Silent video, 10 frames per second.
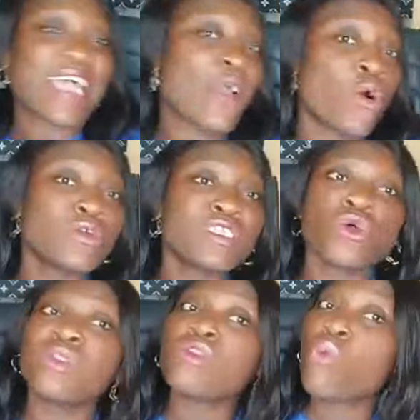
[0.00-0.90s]
is, I hold
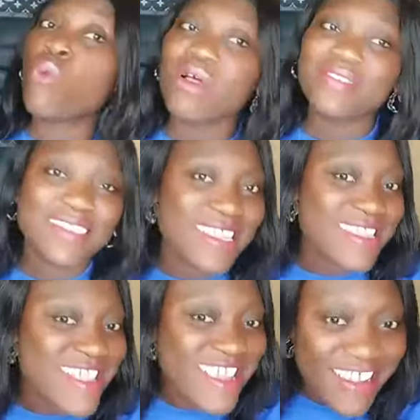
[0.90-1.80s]
it only once
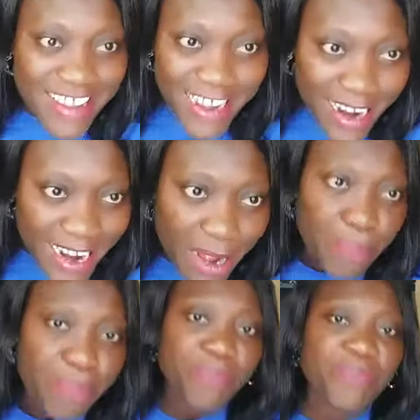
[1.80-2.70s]
in a
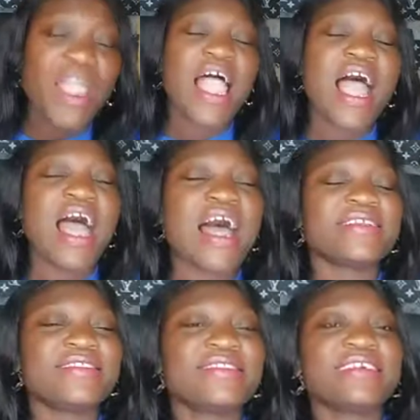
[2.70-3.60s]
year.
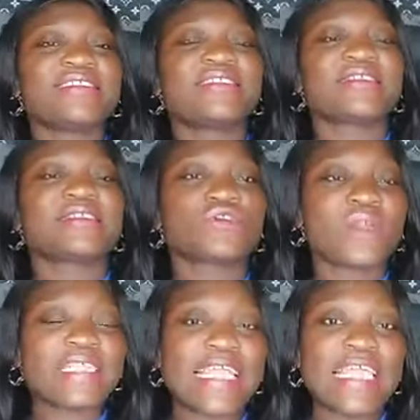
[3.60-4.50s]
And it's this
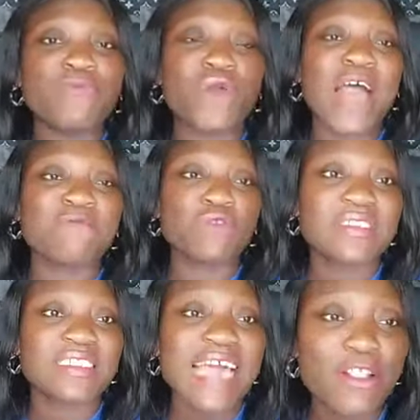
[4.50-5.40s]
Sunday. If you have
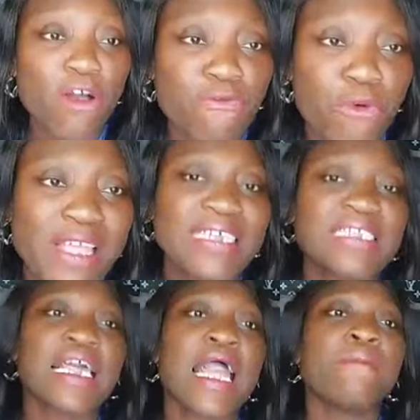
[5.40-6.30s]
not signed up for
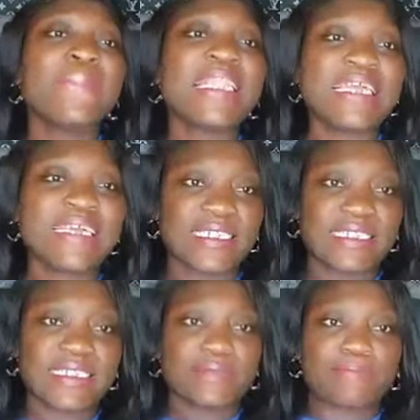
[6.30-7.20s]
it,
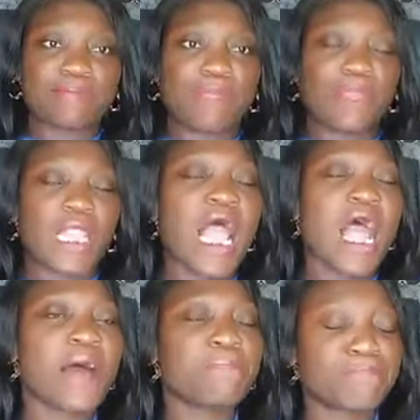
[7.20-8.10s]
please
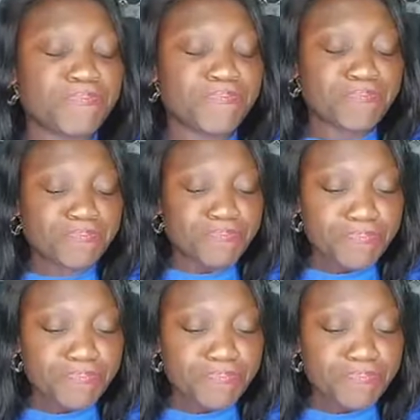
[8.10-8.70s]
click the